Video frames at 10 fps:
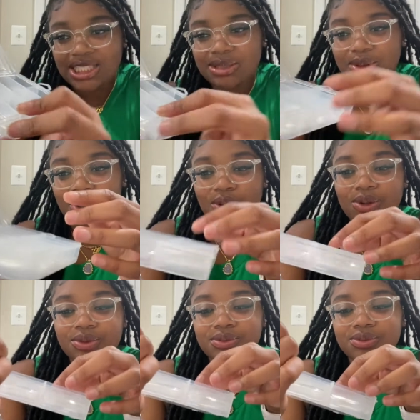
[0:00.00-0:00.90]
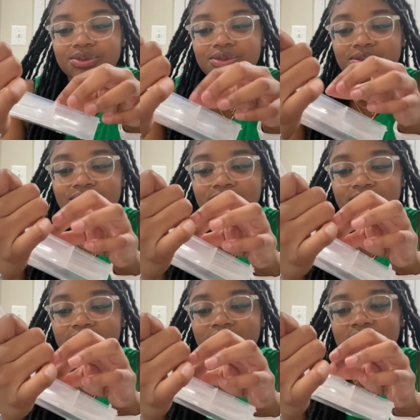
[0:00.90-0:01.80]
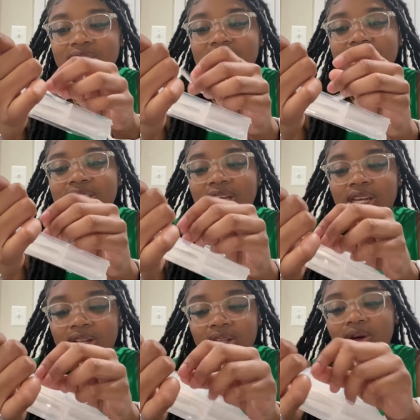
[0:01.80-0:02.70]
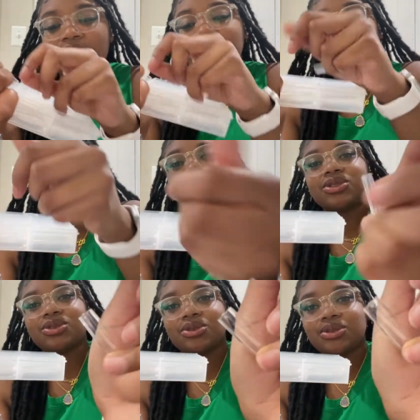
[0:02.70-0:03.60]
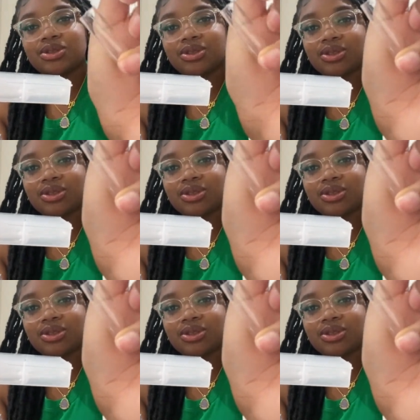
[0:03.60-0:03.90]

some long, these long press-ons.